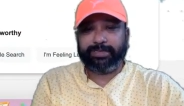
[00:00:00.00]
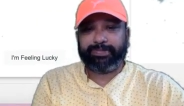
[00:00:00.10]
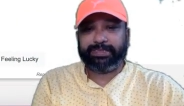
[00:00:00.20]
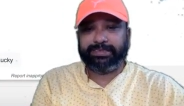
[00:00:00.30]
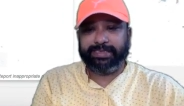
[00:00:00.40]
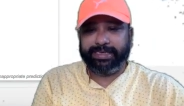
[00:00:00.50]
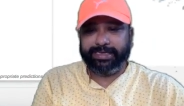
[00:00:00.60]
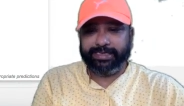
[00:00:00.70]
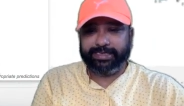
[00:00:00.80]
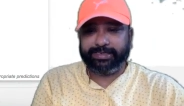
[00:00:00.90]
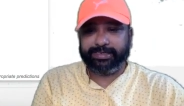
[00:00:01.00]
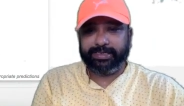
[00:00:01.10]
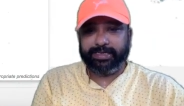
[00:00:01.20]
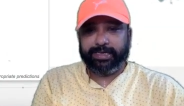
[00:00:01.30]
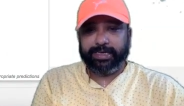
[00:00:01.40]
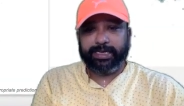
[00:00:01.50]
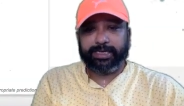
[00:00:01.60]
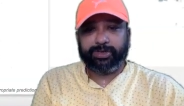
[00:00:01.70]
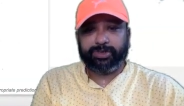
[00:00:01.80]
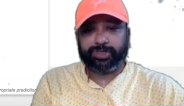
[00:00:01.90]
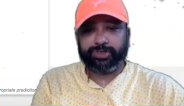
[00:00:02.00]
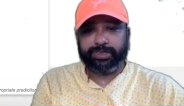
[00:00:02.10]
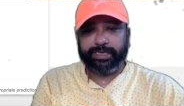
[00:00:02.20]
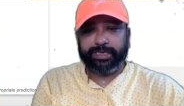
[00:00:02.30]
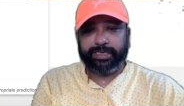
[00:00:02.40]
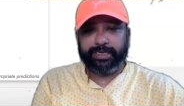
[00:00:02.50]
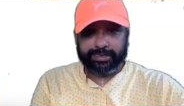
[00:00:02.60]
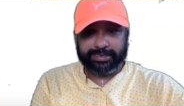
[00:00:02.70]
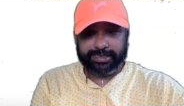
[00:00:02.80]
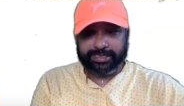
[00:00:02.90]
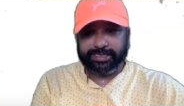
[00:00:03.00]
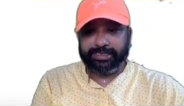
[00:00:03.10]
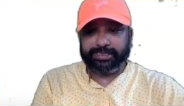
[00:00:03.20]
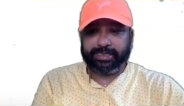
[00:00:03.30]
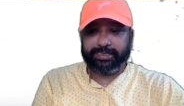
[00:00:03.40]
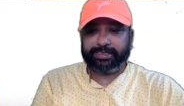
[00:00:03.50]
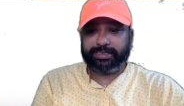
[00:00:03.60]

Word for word: I press the enter, it goes to the search results.